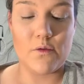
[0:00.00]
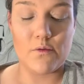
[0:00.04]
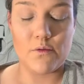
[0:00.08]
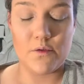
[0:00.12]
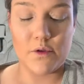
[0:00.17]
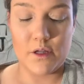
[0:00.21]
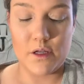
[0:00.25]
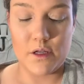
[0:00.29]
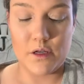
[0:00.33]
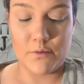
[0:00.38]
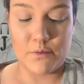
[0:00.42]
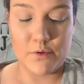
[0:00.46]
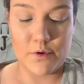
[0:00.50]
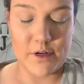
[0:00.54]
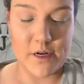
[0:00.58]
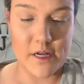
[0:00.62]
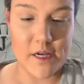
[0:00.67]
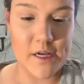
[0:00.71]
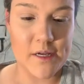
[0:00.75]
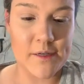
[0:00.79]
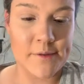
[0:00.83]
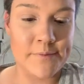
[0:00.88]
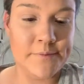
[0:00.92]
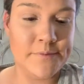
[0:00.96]
really
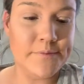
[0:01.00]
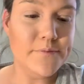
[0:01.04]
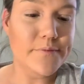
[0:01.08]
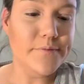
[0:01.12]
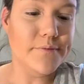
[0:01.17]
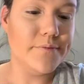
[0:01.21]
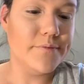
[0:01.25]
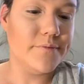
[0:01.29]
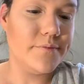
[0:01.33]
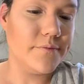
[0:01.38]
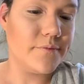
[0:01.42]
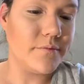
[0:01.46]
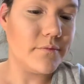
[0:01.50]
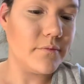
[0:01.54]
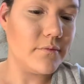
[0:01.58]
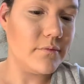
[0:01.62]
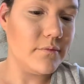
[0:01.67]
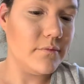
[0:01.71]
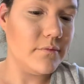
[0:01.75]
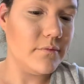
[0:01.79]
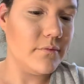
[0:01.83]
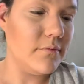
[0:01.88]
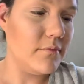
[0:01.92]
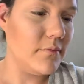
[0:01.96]
pretty.
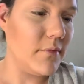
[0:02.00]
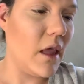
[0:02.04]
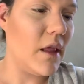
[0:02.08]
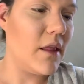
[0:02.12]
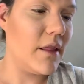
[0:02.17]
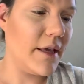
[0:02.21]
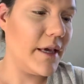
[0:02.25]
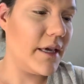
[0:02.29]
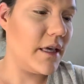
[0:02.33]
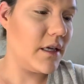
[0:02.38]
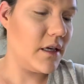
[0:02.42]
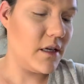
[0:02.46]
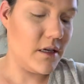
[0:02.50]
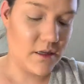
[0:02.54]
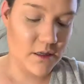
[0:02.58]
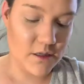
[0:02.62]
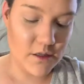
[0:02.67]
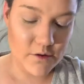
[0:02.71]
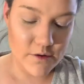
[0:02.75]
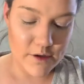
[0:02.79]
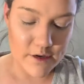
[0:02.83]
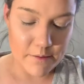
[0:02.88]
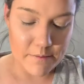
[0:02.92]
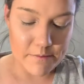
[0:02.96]
Like
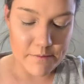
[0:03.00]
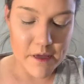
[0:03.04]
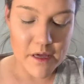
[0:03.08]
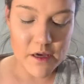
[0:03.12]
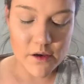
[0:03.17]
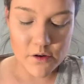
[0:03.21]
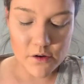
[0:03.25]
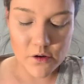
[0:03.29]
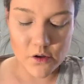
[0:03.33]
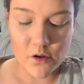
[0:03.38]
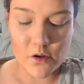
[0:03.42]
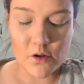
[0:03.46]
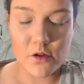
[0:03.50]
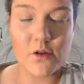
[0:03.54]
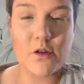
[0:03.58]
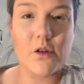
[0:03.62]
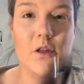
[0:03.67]
you get a mirror